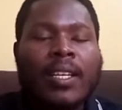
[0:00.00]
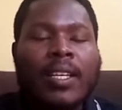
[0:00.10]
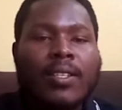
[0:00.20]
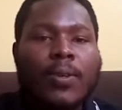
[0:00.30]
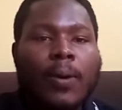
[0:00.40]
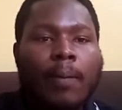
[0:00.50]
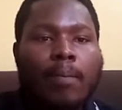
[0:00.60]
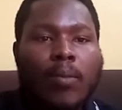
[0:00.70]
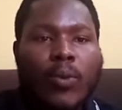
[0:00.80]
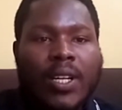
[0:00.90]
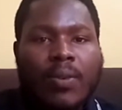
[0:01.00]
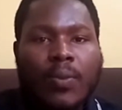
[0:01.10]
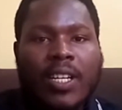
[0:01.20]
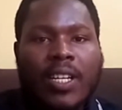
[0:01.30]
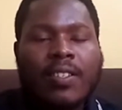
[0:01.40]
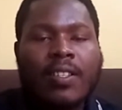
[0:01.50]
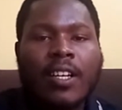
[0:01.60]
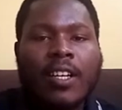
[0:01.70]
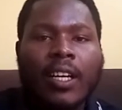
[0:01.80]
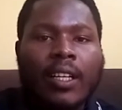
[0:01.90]
So um, yeah. when when is
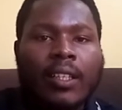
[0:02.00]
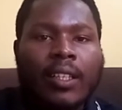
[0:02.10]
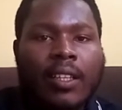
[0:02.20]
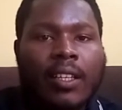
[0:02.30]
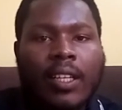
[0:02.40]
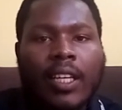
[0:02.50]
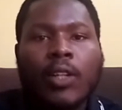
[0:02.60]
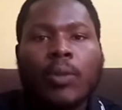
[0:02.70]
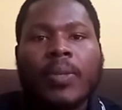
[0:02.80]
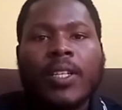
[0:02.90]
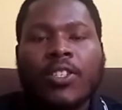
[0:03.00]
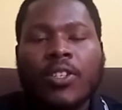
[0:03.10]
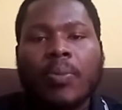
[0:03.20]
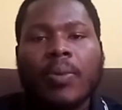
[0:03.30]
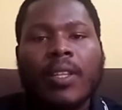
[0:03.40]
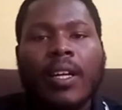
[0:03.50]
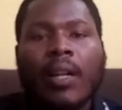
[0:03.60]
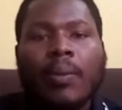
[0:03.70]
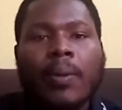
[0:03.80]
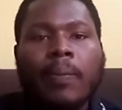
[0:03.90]
the the LP dropping the
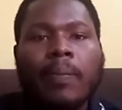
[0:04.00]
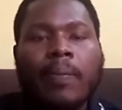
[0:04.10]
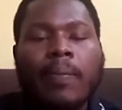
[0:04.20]
album?